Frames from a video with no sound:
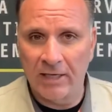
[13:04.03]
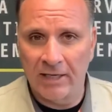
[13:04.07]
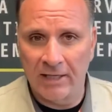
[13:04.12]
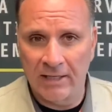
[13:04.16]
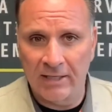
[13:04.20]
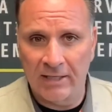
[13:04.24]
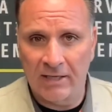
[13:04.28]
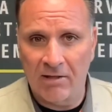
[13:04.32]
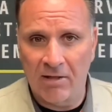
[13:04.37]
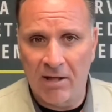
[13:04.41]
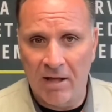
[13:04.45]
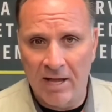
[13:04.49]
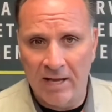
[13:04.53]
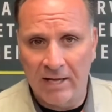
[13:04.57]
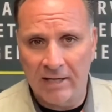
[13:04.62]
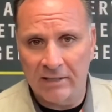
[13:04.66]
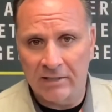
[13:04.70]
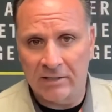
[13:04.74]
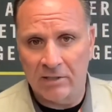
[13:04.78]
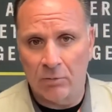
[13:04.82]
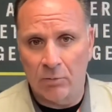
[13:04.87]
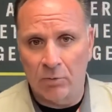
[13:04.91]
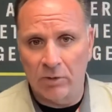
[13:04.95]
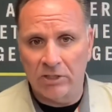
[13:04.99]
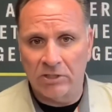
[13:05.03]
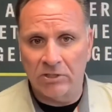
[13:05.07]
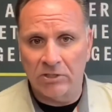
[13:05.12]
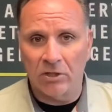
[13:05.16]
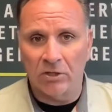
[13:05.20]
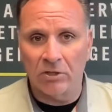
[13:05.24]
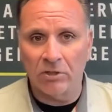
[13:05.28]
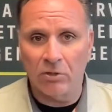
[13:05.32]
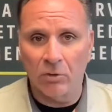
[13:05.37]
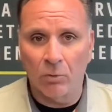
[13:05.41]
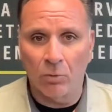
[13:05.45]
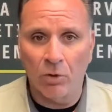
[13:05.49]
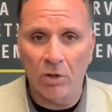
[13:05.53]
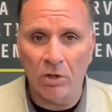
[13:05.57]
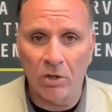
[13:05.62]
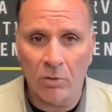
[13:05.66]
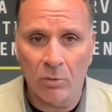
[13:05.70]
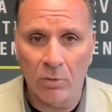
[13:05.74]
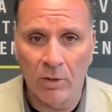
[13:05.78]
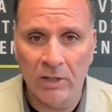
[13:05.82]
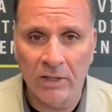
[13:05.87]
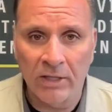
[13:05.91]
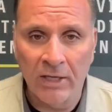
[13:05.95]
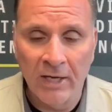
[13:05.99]
clients that we start to work
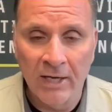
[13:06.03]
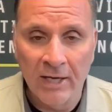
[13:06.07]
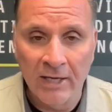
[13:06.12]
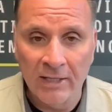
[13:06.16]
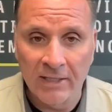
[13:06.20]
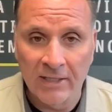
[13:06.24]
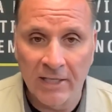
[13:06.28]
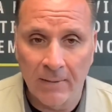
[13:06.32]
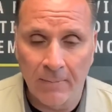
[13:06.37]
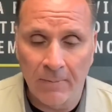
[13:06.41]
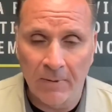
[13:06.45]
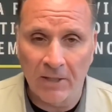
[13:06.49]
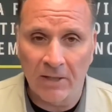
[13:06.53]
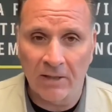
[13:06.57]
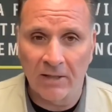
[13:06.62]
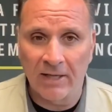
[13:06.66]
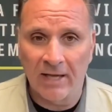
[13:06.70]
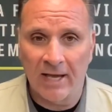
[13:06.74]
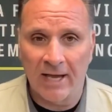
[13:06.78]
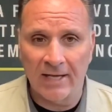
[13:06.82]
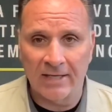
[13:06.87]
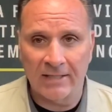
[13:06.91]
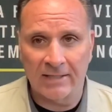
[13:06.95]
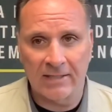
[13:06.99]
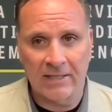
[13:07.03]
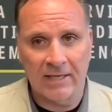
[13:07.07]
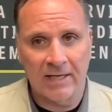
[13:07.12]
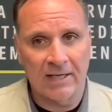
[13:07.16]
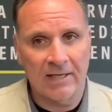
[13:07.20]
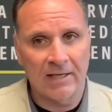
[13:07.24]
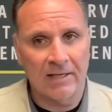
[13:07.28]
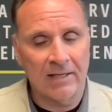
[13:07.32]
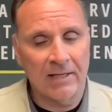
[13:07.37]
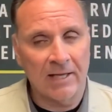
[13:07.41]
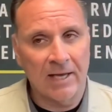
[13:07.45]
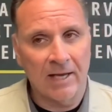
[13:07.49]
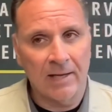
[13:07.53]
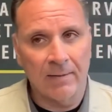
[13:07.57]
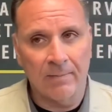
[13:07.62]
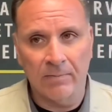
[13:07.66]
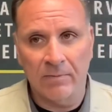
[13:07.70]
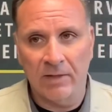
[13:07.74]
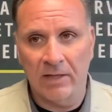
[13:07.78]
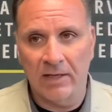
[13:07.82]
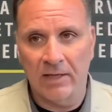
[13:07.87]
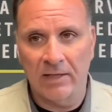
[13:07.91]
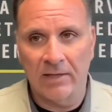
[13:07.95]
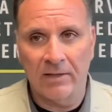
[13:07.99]
with, typically I say to them
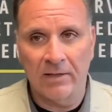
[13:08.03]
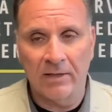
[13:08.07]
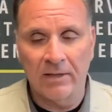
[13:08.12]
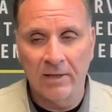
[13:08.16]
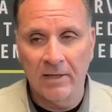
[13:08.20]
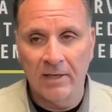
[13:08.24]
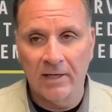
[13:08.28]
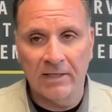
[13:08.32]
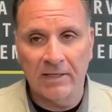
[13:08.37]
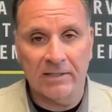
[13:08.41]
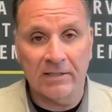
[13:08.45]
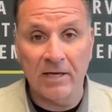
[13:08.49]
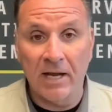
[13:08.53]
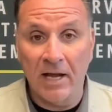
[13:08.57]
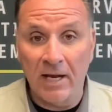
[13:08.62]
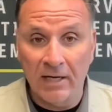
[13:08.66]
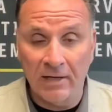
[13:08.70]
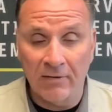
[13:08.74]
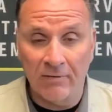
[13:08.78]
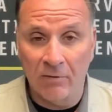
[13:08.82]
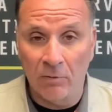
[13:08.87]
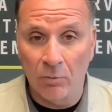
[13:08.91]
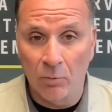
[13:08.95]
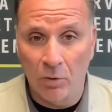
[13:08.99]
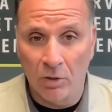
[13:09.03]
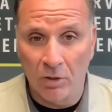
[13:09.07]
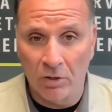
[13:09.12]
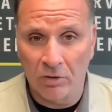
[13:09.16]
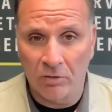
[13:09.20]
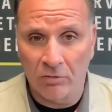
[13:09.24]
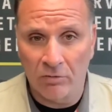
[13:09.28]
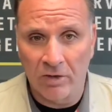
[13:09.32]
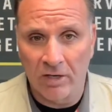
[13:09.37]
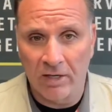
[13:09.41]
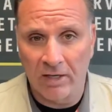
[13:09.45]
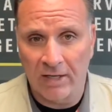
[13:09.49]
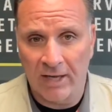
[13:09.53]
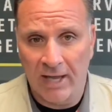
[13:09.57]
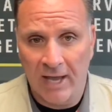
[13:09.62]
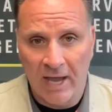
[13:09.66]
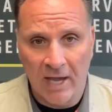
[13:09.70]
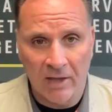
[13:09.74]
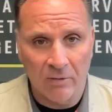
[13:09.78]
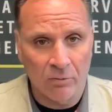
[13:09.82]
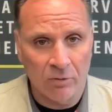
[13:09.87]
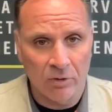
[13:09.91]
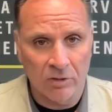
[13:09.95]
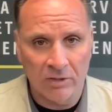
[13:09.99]
that it's not even worth running
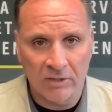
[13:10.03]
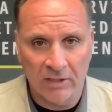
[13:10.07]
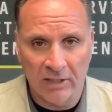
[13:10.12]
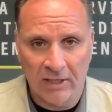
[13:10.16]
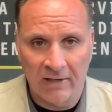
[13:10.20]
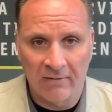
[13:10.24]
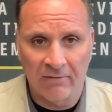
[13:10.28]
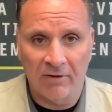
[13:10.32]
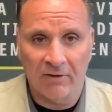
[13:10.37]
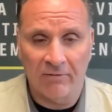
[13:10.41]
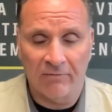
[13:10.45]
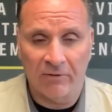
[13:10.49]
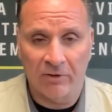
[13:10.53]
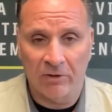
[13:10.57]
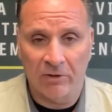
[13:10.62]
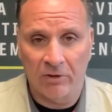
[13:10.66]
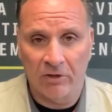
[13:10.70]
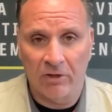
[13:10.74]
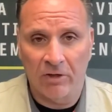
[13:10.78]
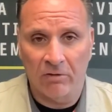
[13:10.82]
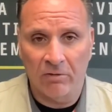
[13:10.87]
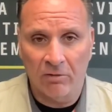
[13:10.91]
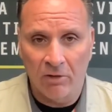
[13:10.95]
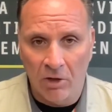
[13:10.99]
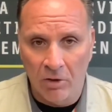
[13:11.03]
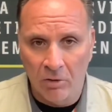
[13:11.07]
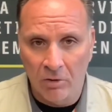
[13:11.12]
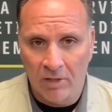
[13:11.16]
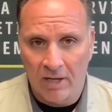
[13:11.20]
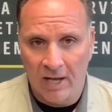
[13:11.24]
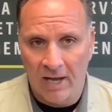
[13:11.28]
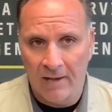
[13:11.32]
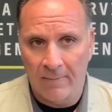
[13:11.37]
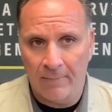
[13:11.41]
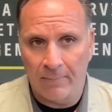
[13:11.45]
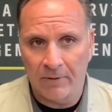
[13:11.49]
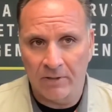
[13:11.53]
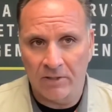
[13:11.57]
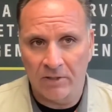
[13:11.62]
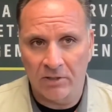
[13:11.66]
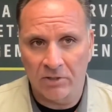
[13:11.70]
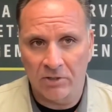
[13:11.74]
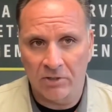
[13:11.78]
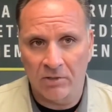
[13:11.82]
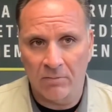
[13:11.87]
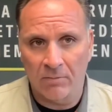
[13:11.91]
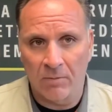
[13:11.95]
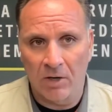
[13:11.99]
AdWords. Even if you're in a low
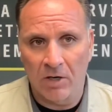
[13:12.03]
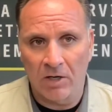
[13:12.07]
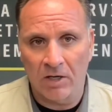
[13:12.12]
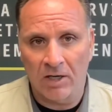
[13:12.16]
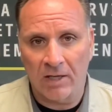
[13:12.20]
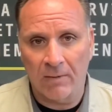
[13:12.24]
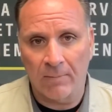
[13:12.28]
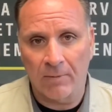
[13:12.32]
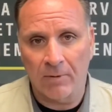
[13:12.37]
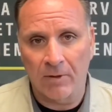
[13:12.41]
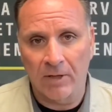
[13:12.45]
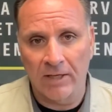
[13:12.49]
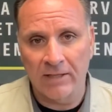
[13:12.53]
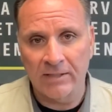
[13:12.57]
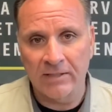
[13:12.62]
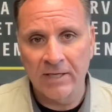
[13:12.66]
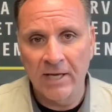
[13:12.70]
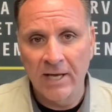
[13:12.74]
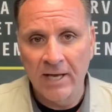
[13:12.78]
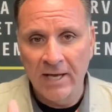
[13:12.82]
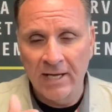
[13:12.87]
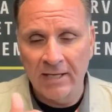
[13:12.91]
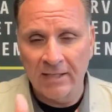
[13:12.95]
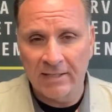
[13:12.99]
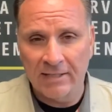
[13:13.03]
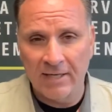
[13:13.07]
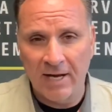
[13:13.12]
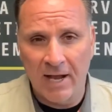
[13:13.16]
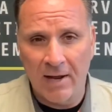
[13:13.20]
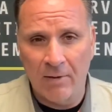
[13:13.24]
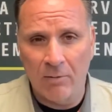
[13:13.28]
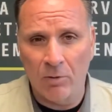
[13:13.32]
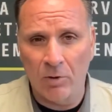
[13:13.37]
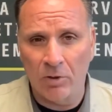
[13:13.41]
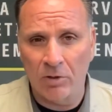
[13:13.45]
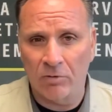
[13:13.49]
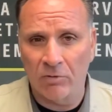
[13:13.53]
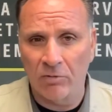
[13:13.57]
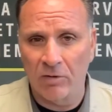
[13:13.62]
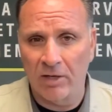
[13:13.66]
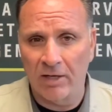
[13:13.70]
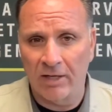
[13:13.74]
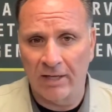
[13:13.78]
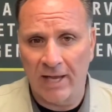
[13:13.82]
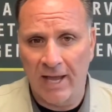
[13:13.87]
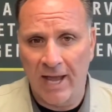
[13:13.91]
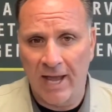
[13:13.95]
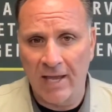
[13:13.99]
competition marketplace, it's not worth
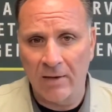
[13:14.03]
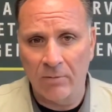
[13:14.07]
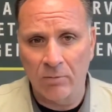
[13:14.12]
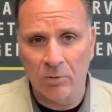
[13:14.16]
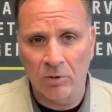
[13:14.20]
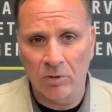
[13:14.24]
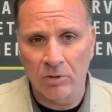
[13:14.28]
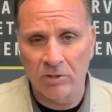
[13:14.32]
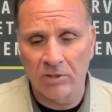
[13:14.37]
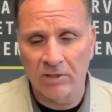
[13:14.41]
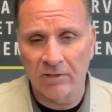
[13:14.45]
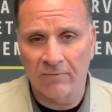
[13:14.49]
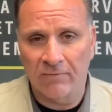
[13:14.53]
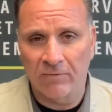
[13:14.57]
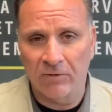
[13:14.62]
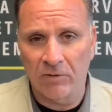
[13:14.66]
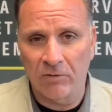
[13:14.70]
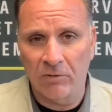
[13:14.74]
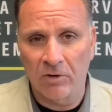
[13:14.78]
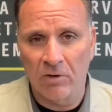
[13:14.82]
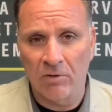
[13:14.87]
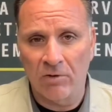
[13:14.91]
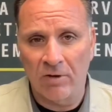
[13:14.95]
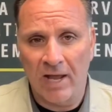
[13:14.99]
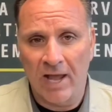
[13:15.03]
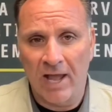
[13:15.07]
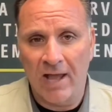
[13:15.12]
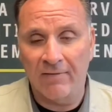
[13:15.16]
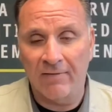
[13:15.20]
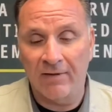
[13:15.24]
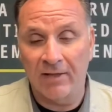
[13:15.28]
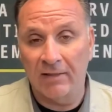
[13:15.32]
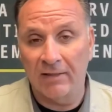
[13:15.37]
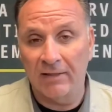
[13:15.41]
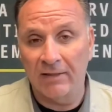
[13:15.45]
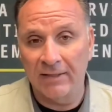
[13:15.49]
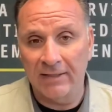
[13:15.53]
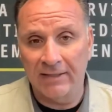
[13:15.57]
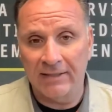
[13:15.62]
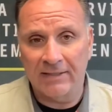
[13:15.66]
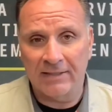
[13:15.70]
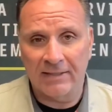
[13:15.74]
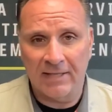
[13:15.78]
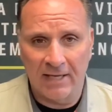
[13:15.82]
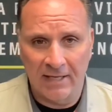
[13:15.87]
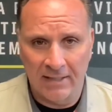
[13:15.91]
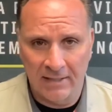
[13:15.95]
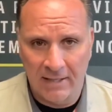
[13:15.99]
running AdWords if you don't have at least
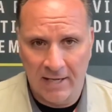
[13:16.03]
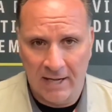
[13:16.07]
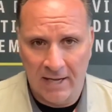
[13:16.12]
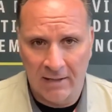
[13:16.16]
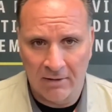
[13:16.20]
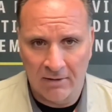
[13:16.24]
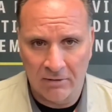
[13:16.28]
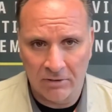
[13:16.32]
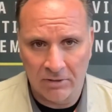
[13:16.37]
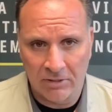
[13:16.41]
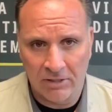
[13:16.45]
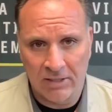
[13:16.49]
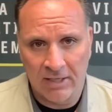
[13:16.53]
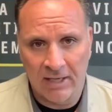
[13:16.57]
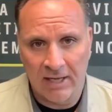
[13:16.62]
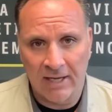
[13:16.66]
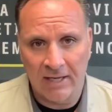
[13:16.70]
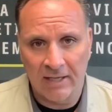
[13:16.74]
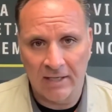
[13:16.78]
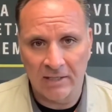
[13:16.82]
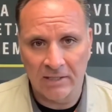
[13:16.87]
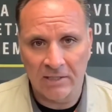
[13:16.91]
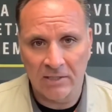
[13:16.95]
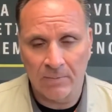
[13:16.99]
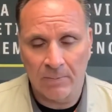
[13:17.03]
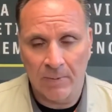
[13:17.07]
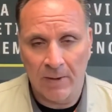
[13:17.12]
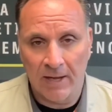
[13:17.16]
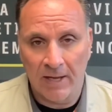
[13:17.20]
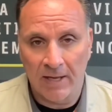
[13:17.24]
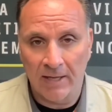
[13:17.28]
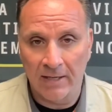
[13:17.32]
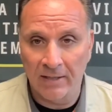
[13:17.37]
$10 a day to spend.